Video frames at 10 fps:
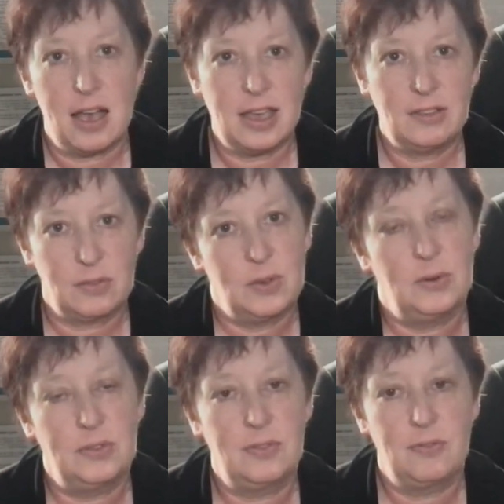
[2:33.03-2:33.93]
is of
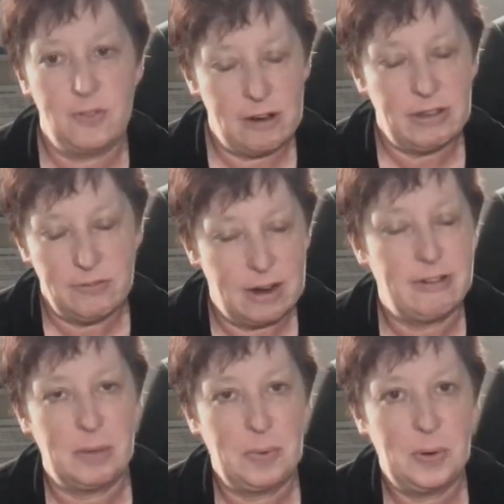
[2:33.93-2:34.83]
course a very,
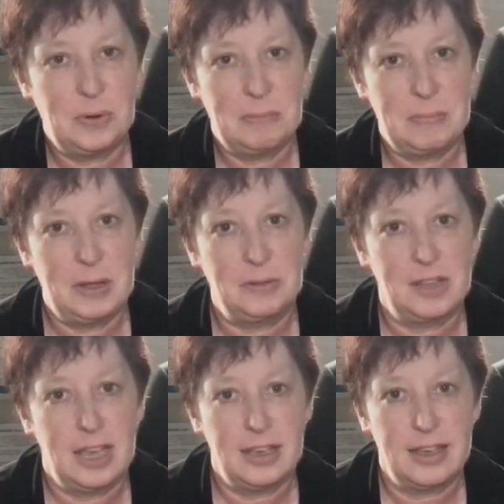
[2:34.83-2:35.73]
very important
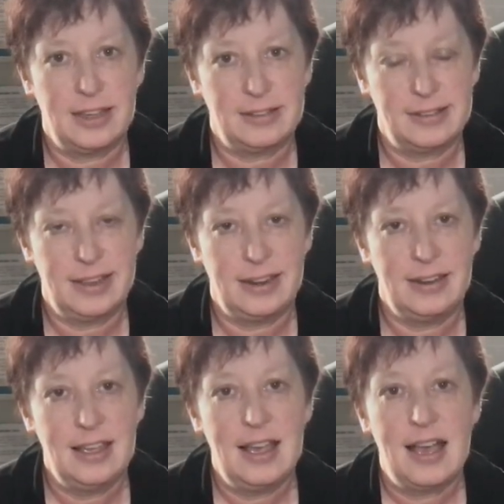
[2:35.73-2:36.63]
building in King's Lynn,
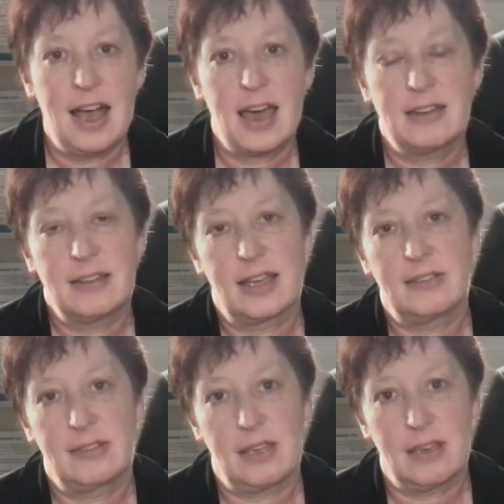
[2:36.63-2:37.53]
and
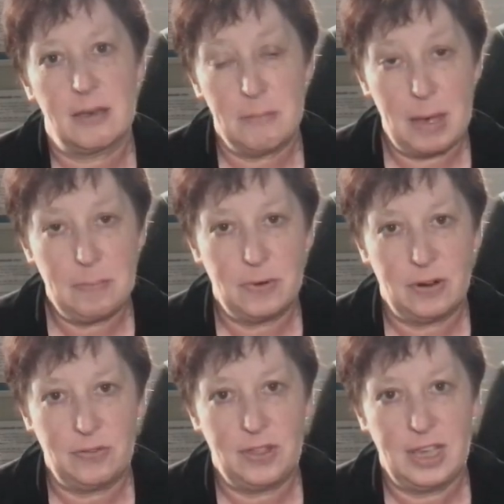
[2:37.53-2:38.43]
as a member
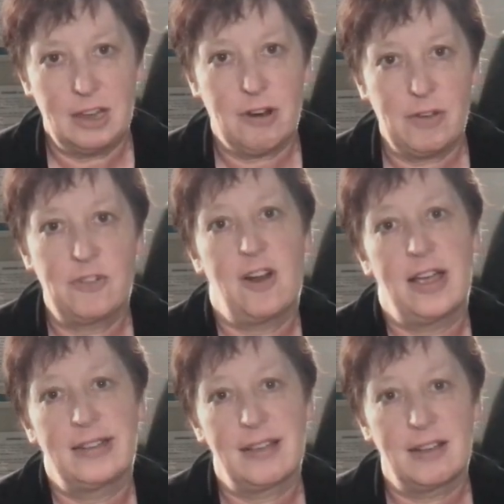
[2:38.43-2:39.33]
of the
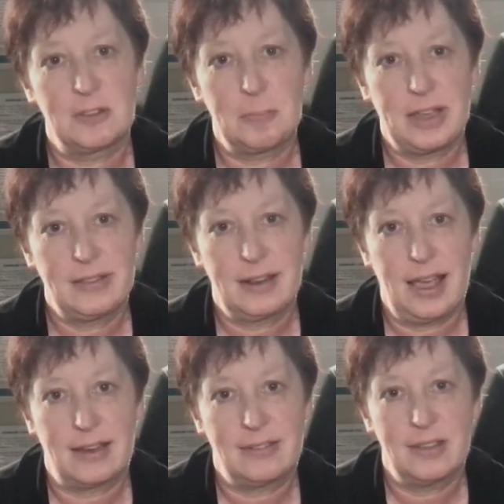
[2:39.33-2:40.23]
Greyfriars Art Space
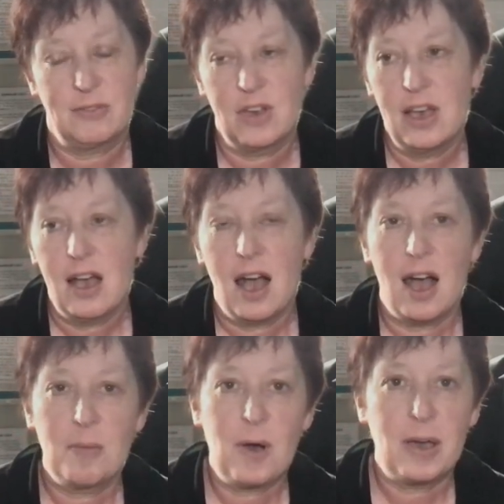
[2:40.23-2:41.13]
Collective,
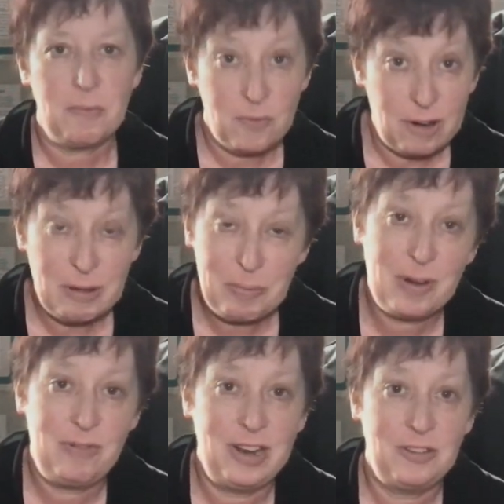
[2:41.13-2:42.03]
I'm very
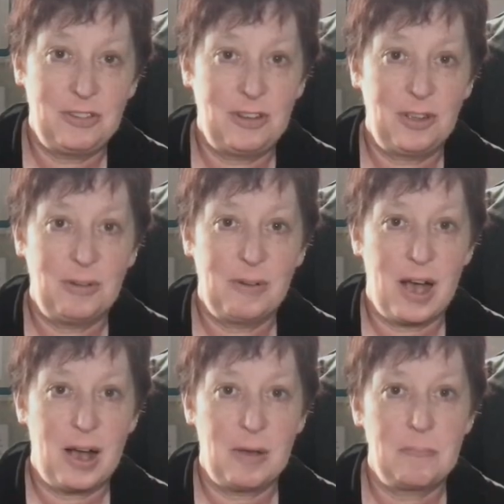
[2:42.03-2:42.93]
privileged to
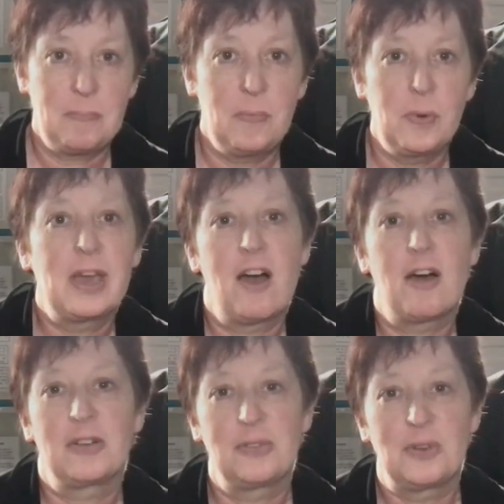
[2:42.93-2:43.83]
we
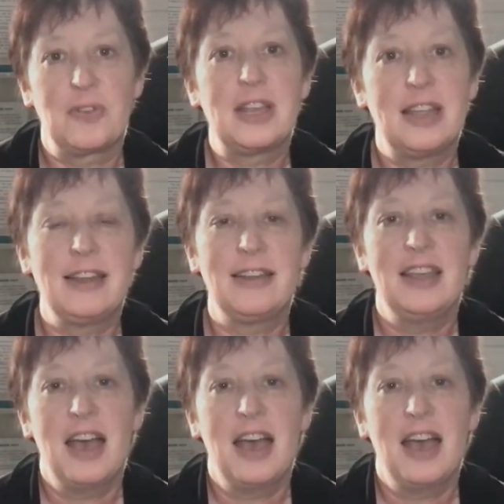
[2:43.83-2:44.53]
are sort of in